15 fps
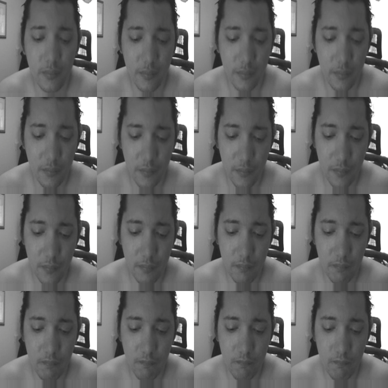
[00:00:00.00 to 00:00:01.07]

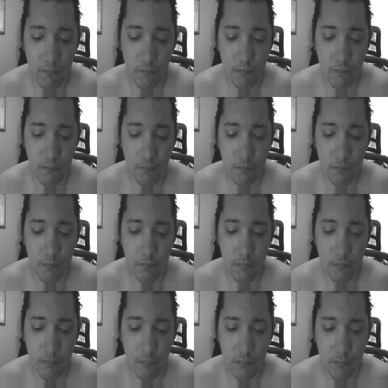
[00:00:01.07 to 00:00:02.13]

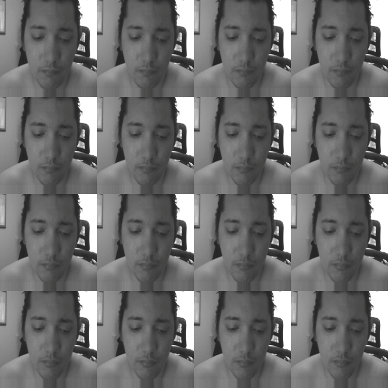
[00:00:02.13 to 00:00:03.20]

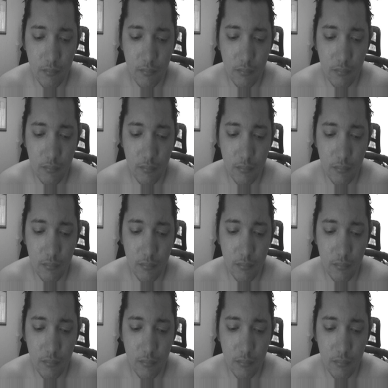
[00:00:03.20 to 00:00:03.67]
Nothing is said.